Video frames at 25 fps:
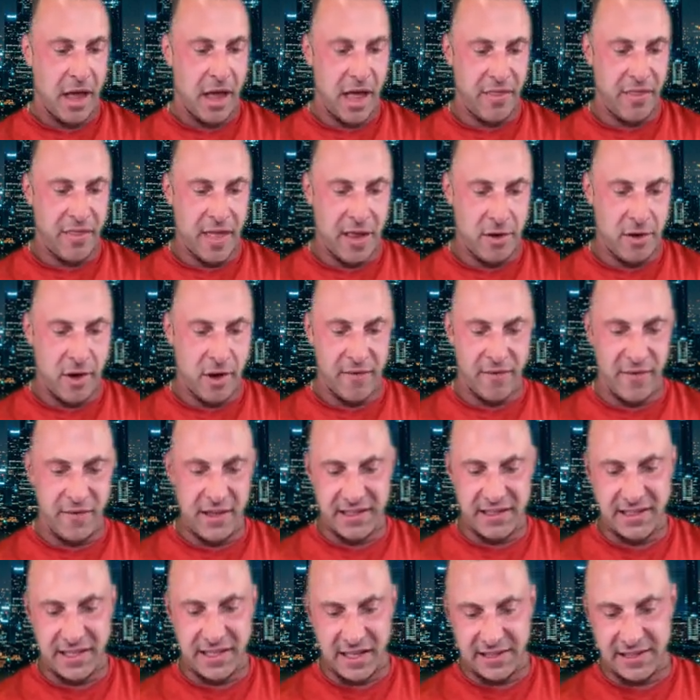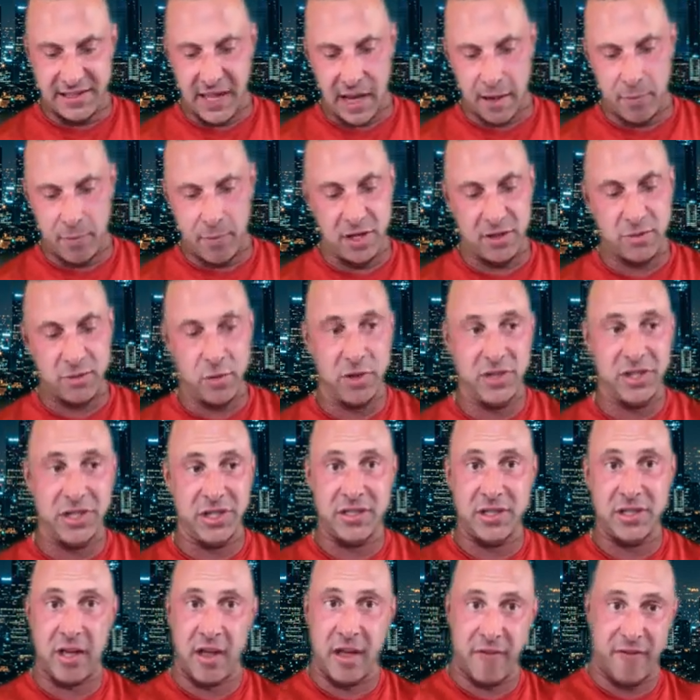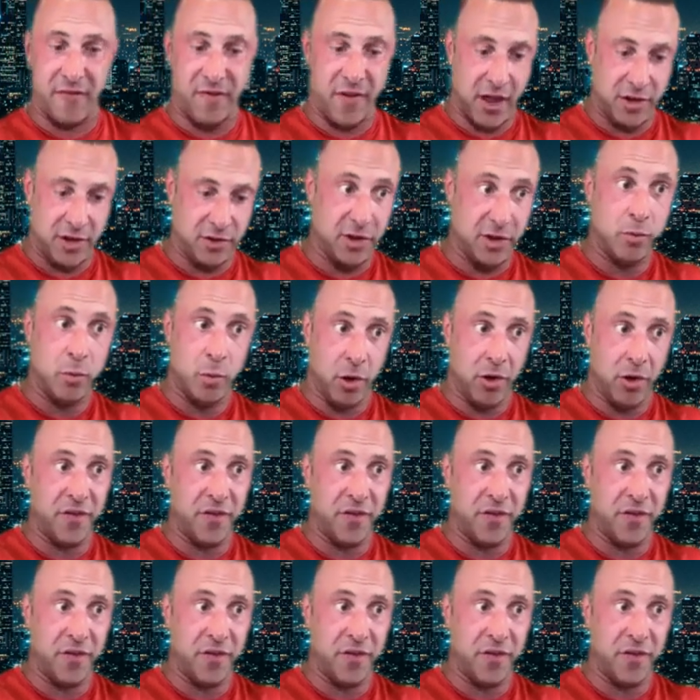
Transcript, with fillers: And then you have ECA Stack Plus, which is ephedrine,